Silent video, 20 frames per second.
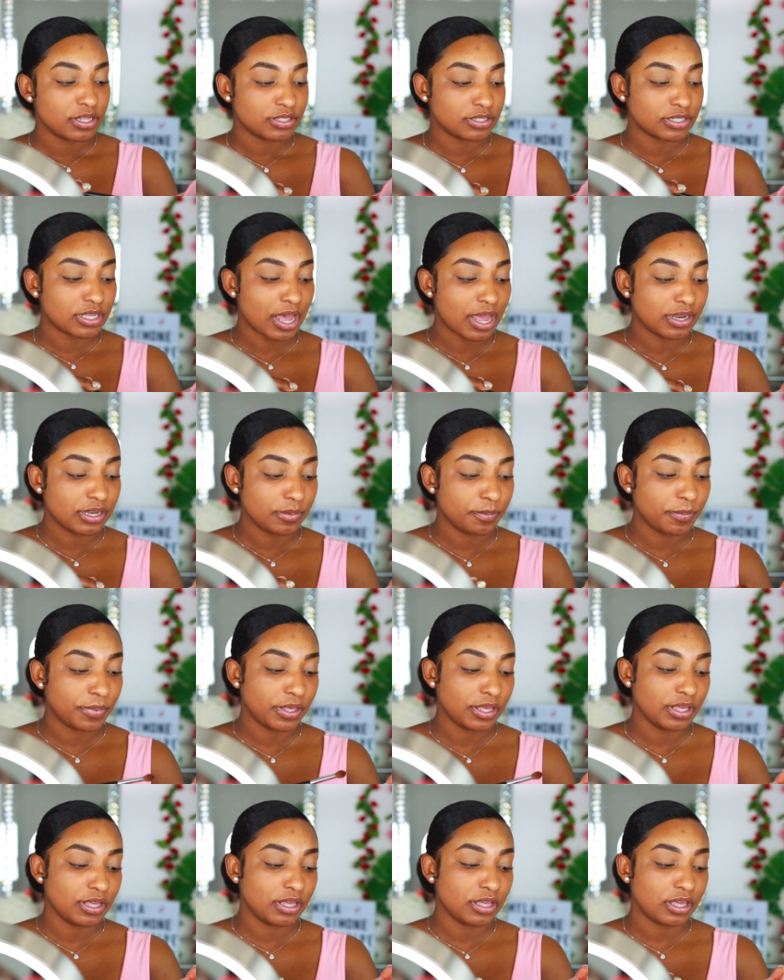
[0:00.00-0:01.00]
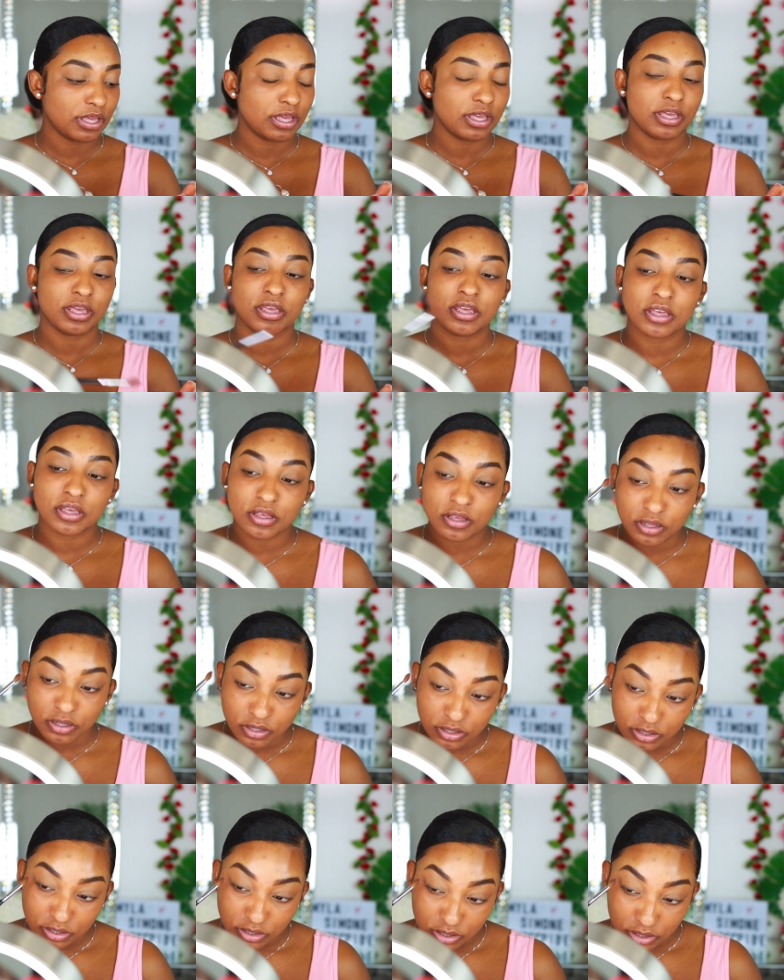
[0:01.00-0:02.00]
It's kind of pinky,
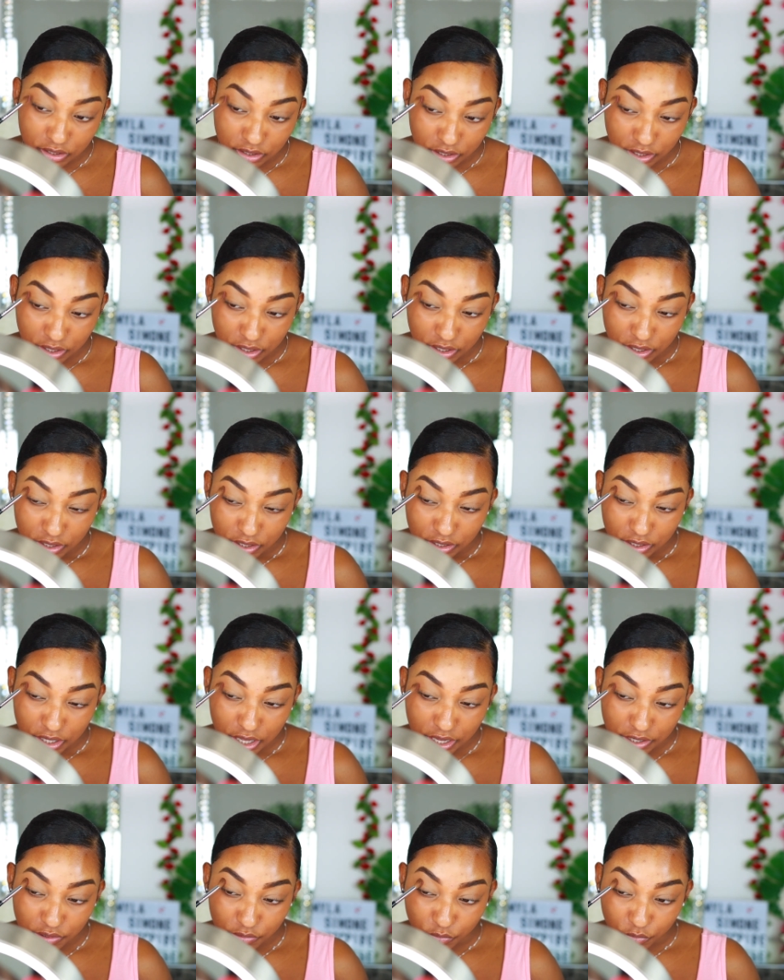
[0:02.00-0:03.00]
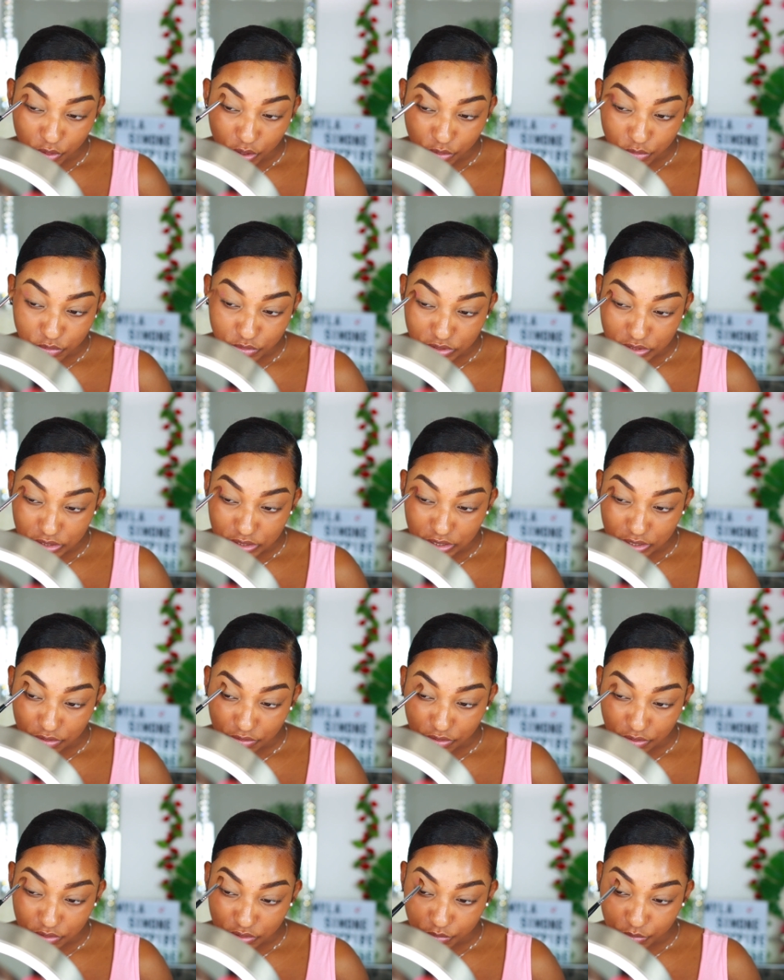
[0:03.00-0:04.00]
kind of rosy. I
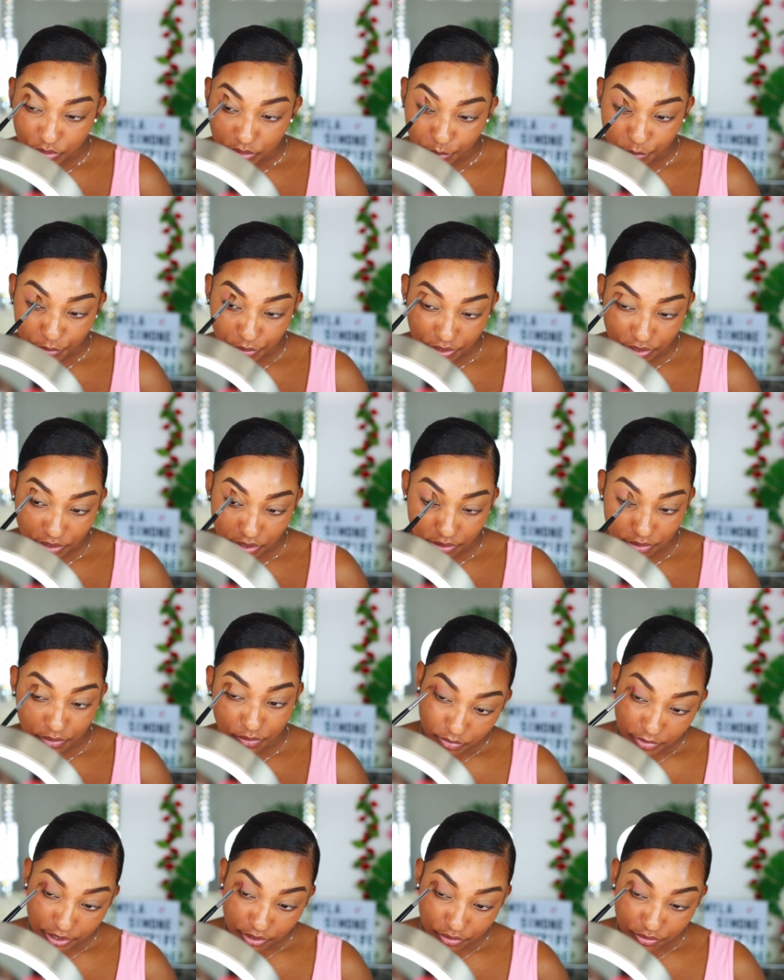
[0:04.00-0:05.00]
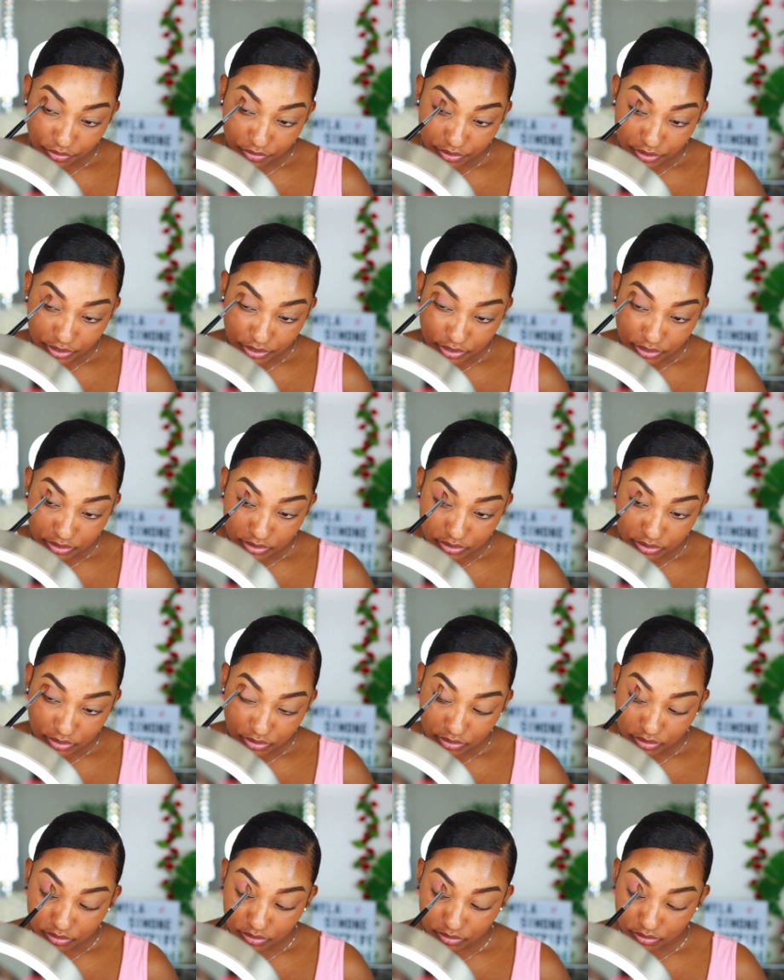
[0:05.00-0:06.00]
don't know, it's really pretty though. In my
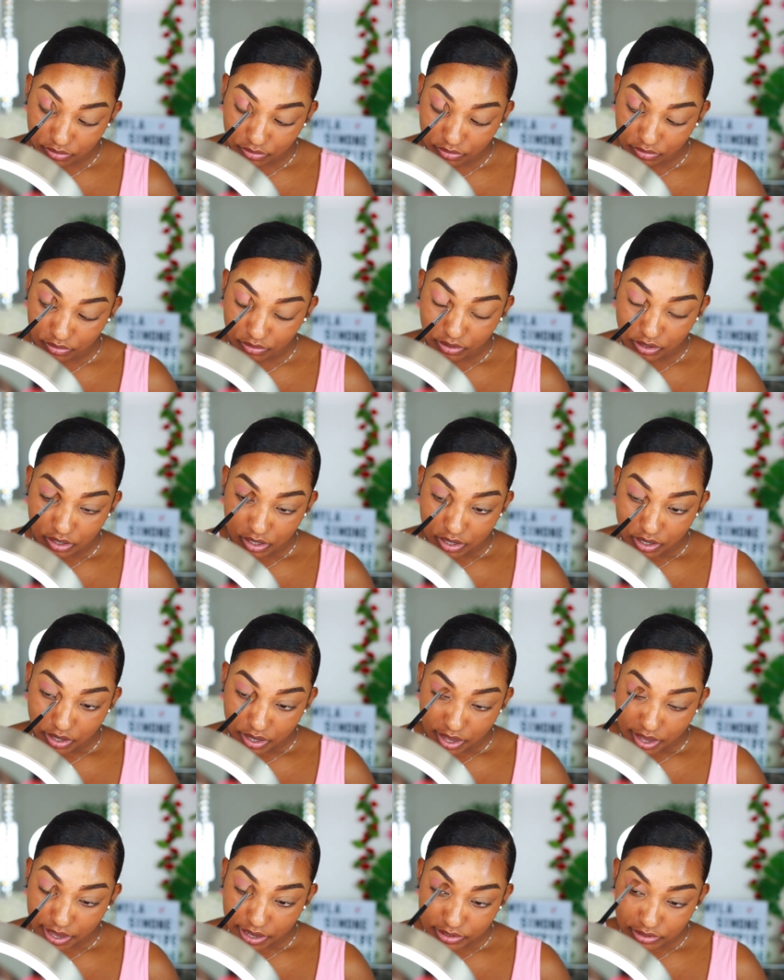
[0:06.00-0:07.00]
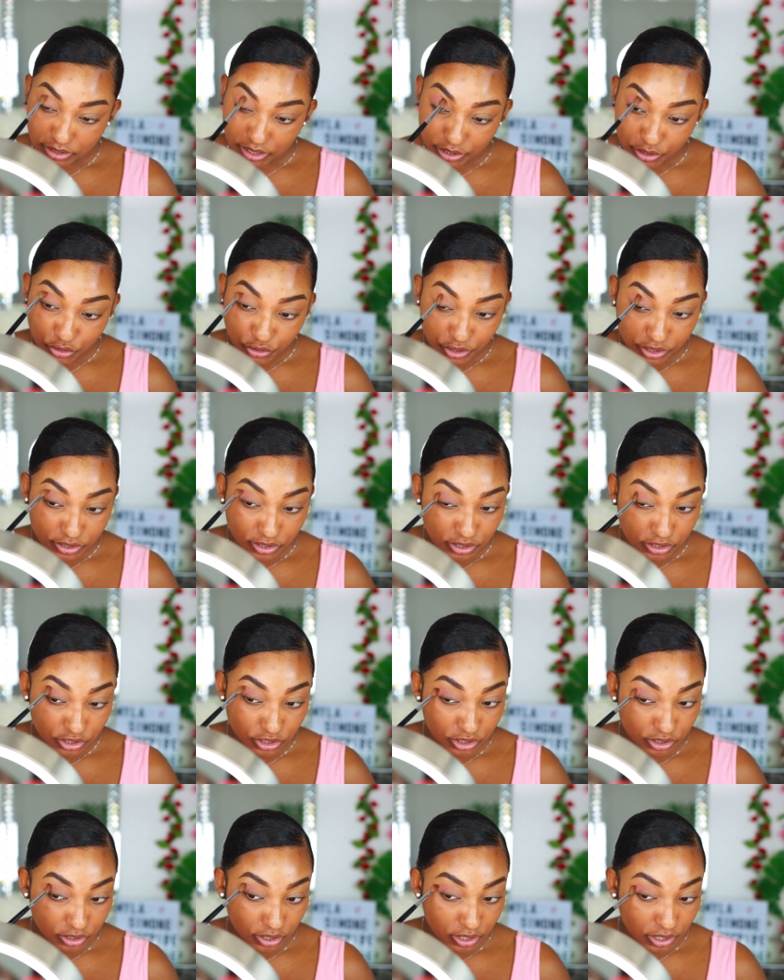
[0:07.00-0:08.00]
crease as a
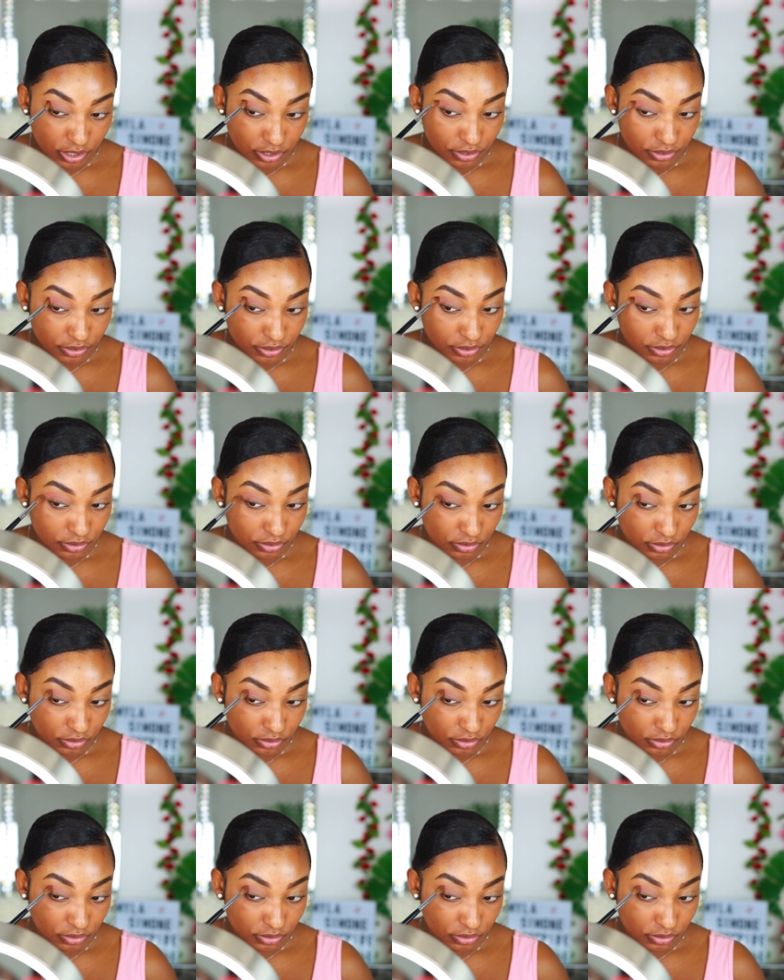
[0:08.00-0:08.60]
transition color.